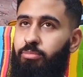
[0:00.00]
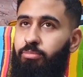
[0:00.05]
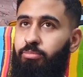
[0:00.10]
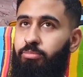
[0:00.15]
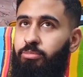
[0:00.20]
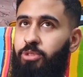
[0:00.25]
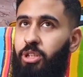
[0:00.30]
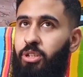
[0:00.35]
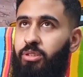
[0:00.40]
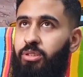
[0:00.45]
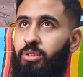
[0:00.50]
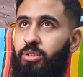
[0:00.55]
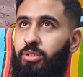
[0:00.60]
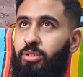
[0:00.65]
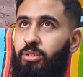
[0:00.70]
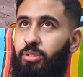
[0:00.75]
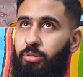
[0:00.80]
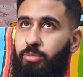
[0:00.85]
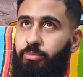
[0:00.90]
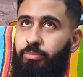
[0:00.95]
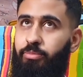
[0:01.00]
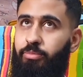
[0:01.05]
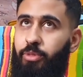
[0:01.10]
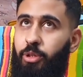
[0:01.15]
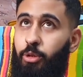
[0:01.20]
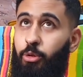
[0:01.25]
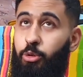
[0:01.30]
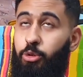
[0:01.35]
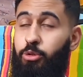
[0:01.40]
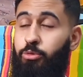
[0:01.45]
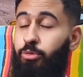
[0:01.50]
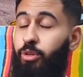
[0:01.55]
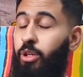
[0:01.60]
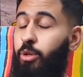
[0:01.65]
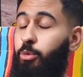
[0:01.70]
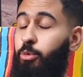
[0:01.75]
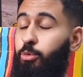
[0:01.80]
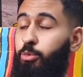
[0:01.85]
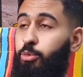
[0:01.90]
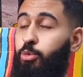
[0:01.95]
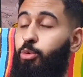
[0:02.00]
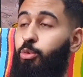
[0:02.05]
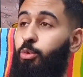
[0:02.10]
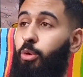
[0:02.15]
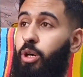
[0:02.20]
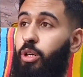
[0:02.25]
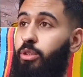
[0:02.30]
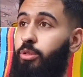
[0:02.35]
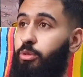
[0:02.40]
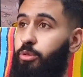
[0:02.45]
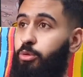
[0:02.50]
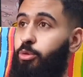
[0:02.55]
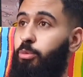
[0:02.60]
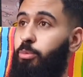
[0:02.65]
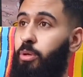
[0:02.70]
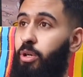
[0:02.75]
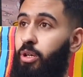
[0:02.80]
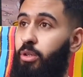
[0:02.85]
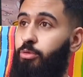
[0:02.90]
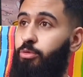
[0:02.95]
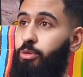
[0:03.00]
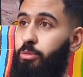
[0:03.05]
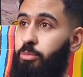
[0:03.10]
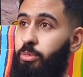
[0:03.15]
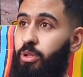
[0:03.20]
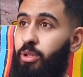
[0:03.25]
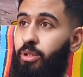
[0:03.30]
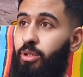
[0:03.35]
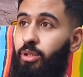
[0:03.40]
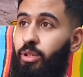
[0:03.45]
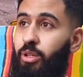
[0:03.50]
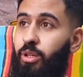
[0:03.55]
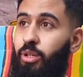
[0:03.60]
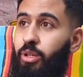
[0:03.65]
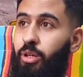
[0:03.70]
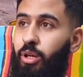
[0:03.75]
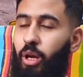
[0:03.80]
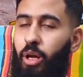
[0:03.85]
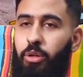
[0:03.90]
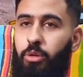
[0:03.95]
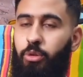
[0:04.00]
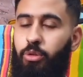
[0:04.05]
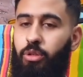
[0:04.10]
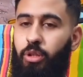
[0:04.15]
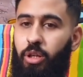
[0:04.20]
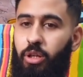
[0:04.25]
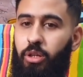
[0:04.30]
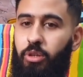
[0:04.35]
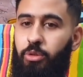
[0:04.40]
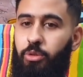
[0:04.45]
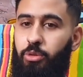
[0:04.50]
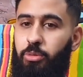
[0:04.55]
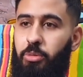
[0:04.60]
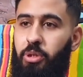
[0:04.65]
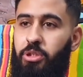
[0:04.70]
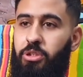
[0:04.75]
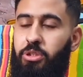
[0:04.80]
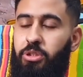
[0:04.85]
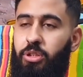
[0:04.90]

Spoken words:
just looks too white, too bright for me. I don't like it too much.